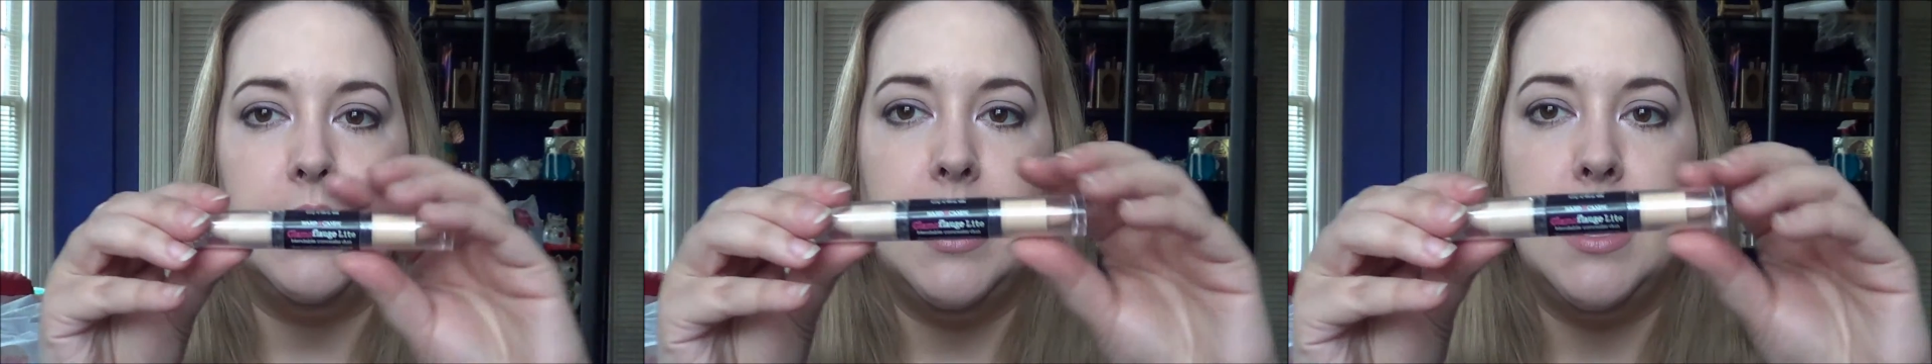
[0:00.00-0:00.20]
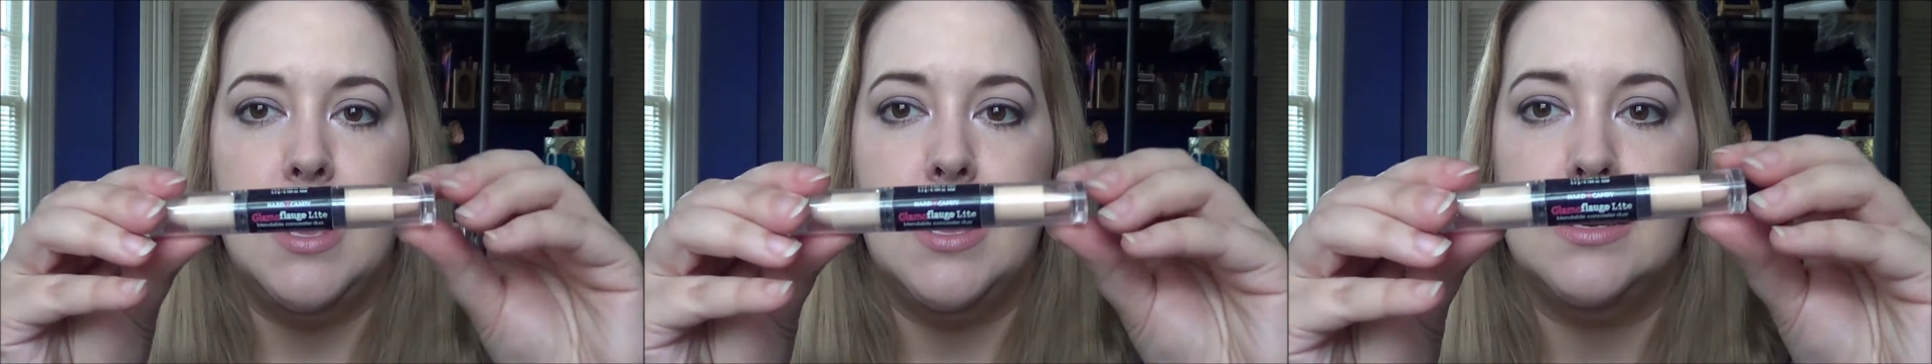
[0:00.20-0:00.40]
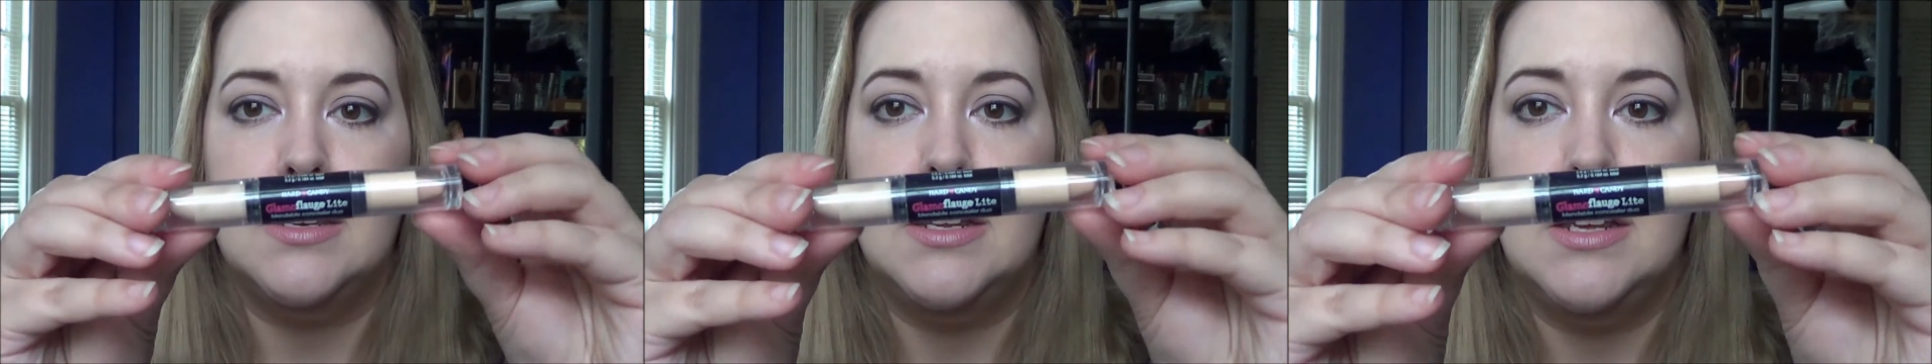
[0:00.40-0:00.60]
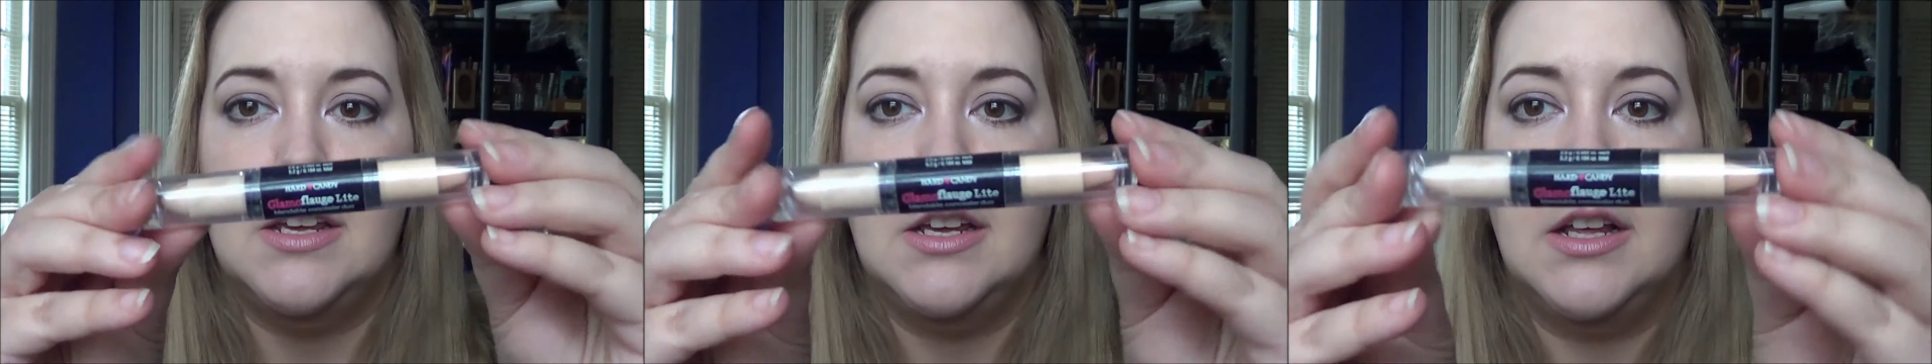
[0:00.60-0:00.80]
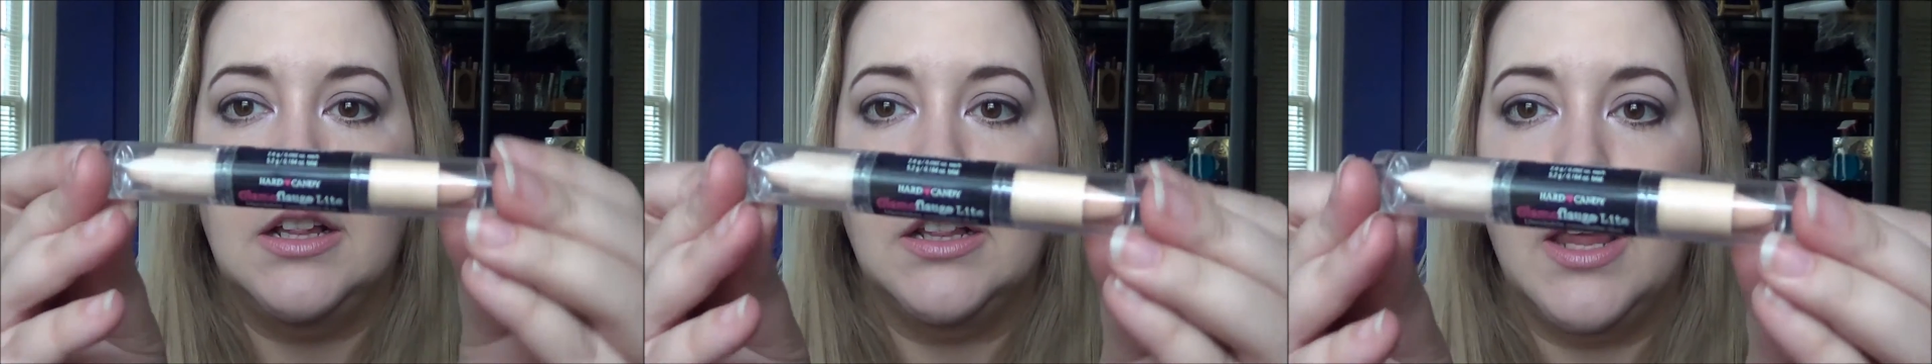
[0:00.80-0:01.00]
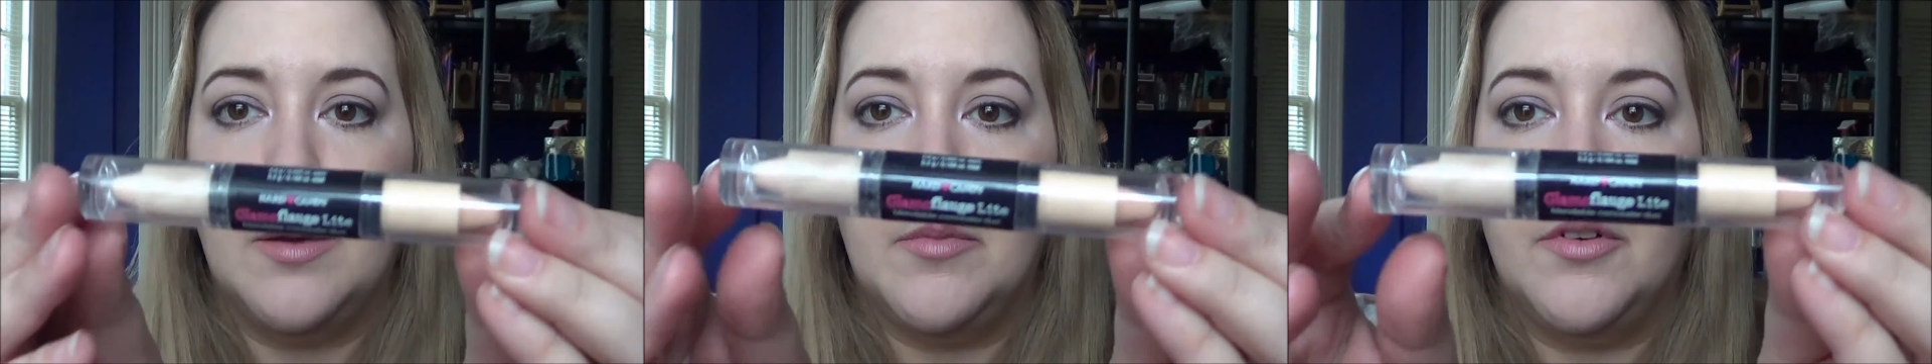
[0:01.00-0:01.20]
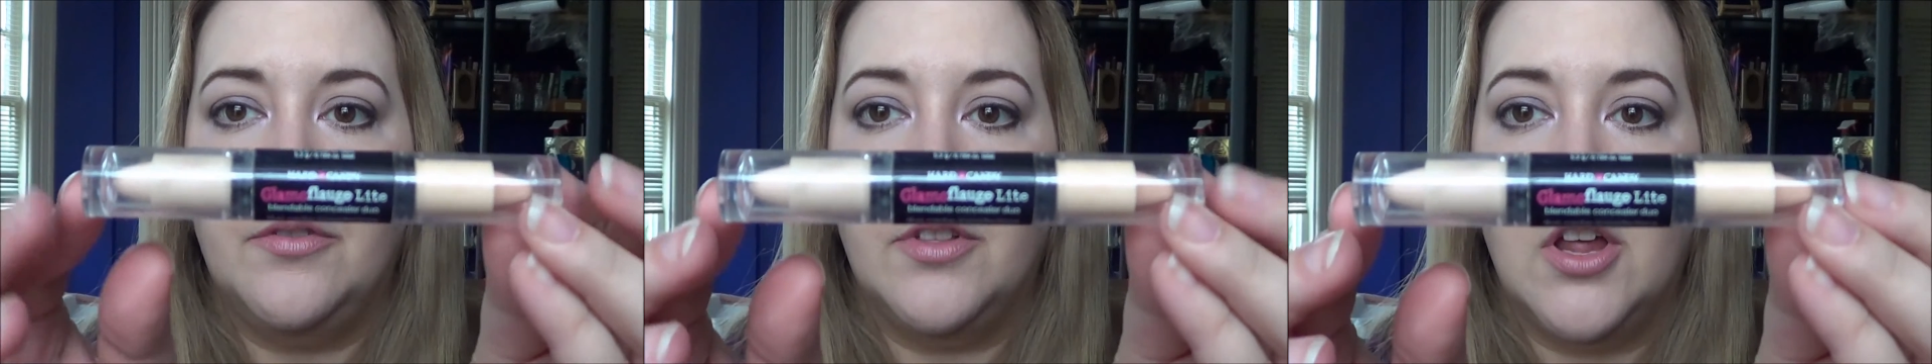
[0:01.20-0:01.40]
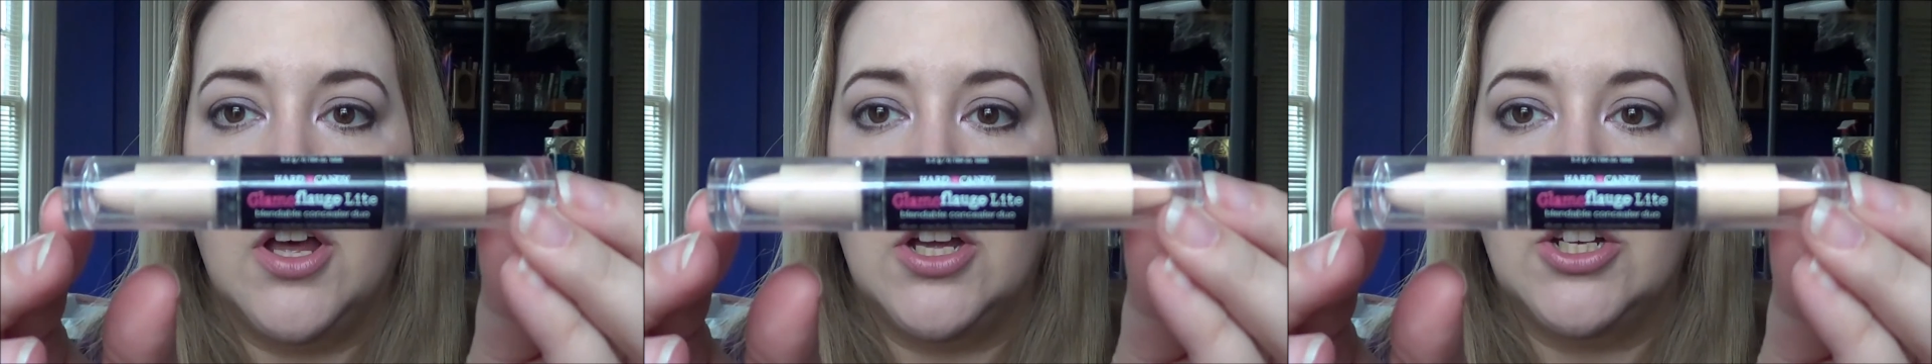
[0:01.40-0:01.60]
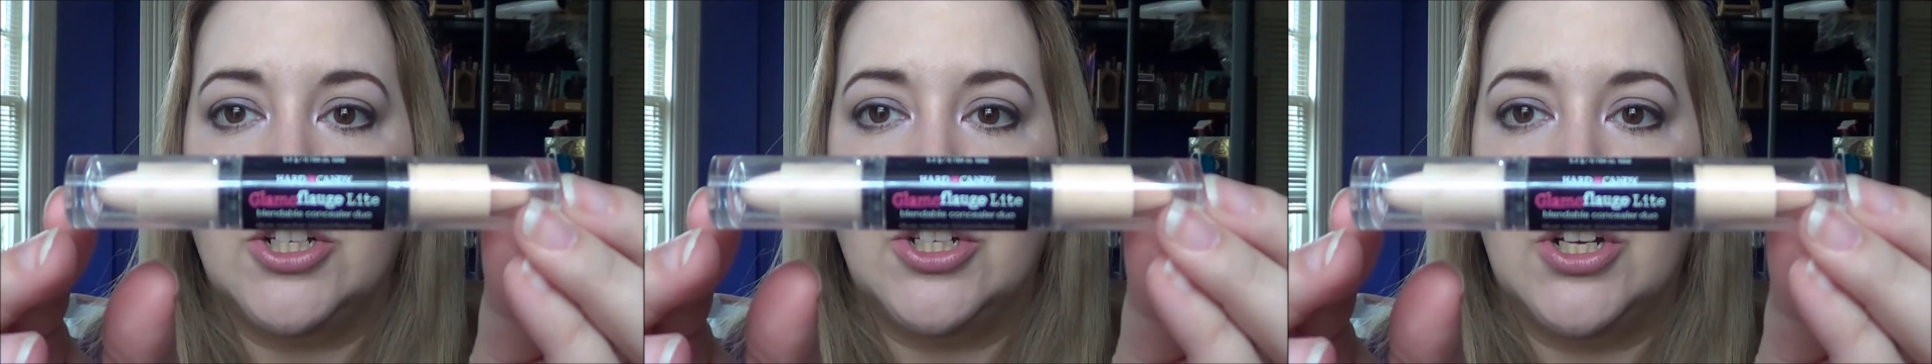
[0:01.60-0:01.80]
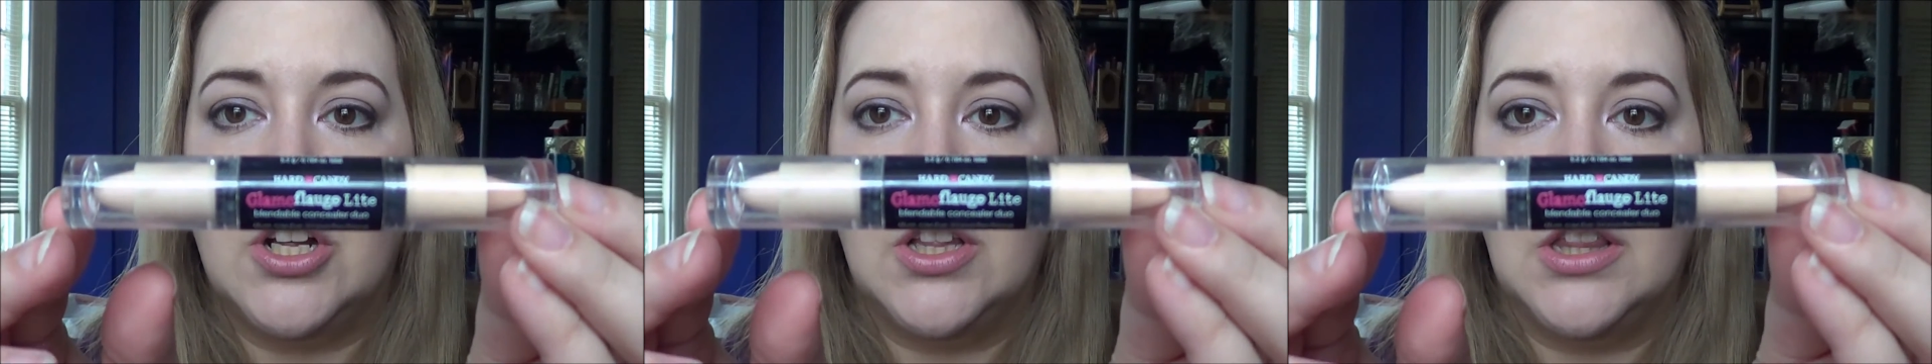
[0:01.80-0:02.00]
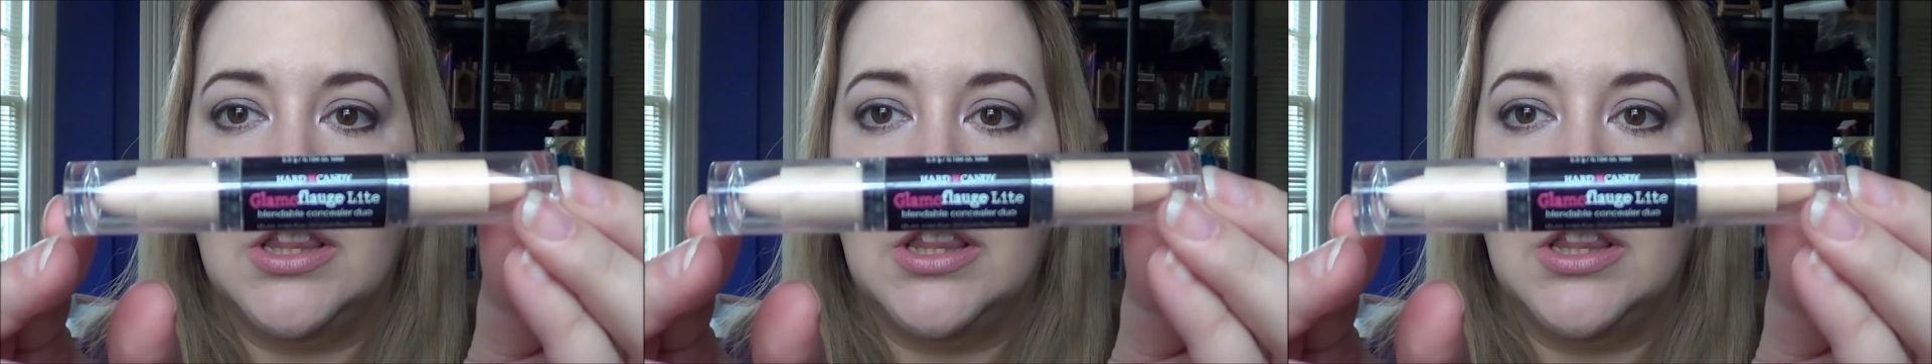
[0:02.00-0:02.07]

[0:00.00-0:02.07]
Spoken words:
Candy Glamouflage